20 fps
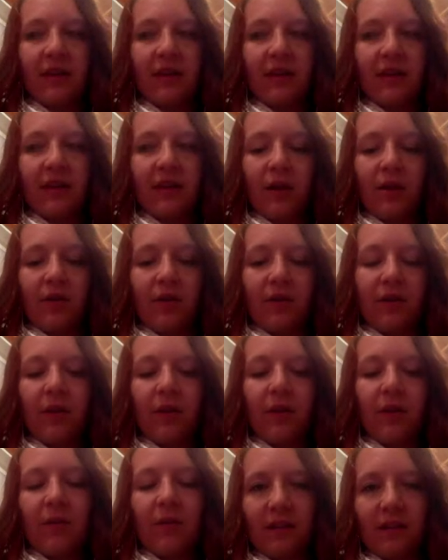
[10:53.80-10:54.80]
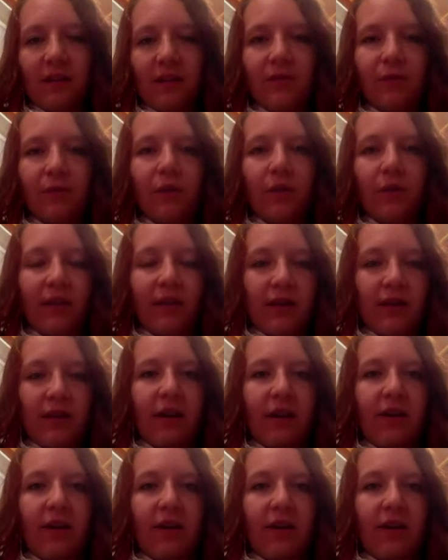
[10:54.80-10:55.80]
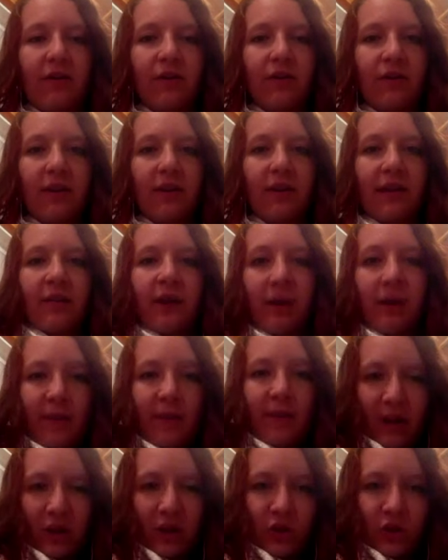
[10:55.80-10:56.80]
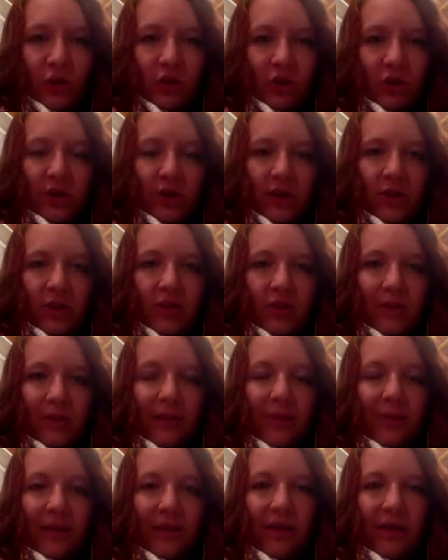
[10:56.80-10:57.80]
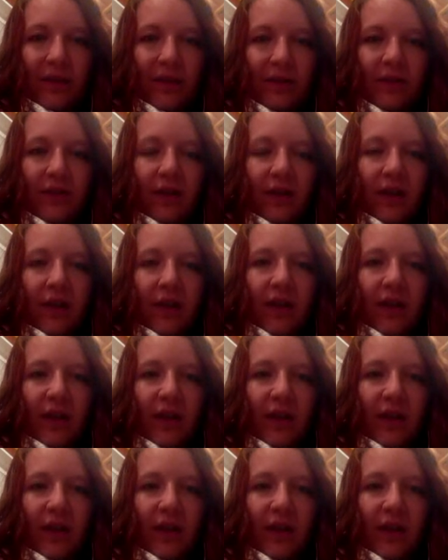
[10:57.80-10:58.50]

and noticing, are my knees rolling in or out? Or like, are my shoulders hunched up by my ears?